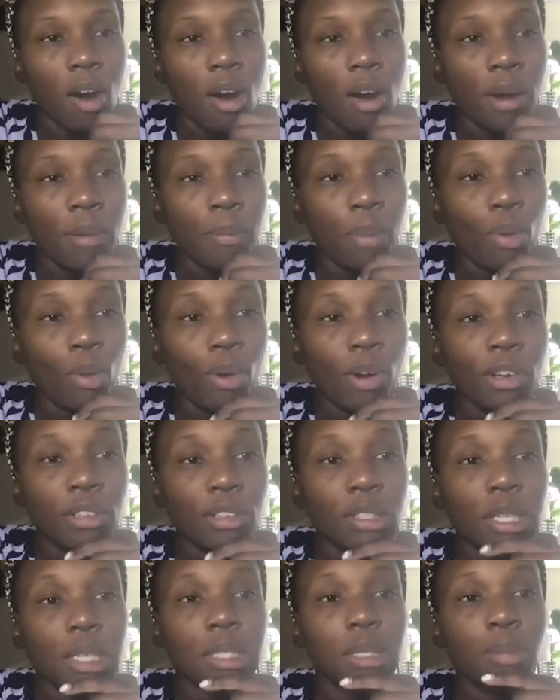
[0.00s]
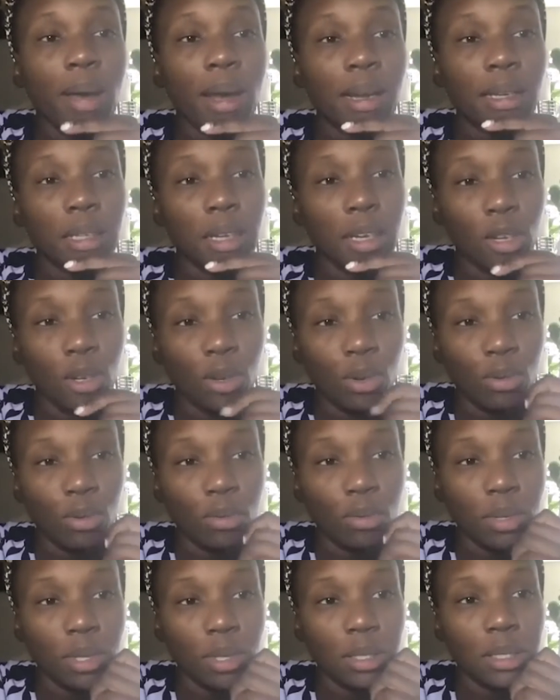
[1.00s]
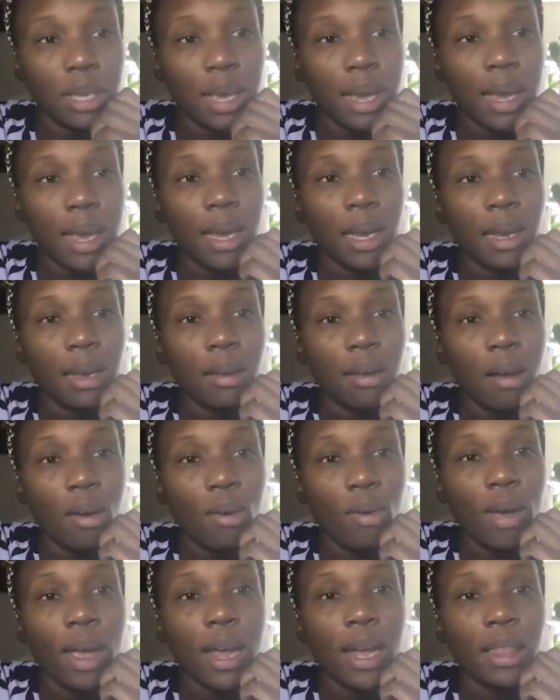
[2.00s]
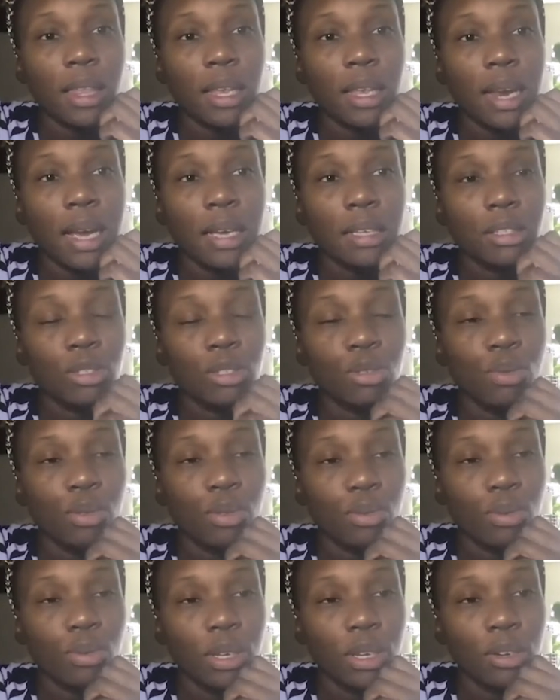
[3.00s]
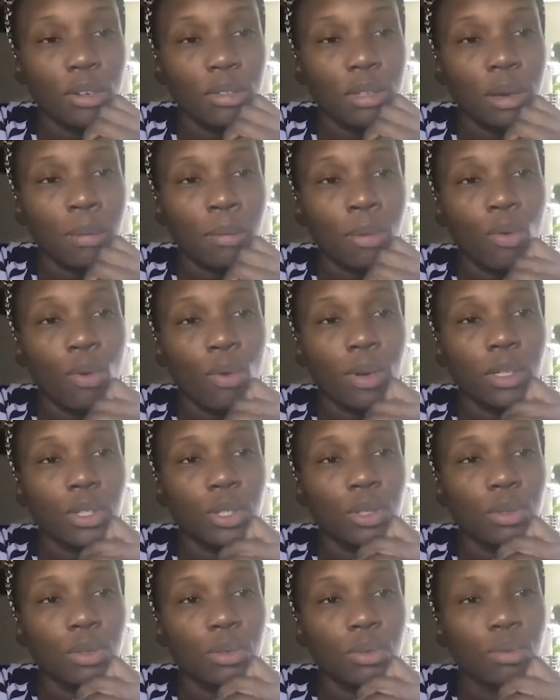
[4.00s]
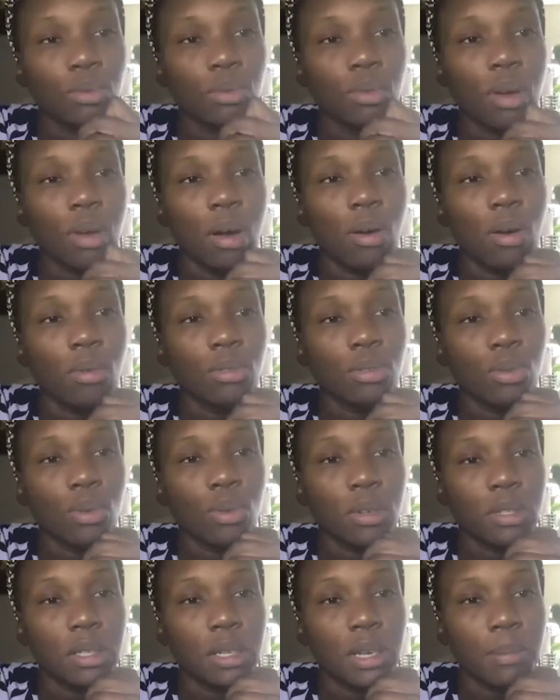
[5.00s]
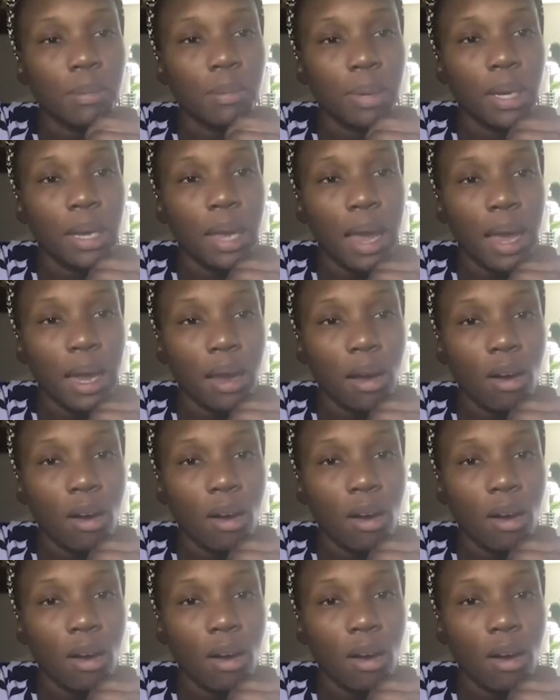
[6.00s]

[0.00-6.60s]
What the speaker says: are employers expecting you to say, okay, in the next 2 or 3 years, I'm going to go towards an MBA?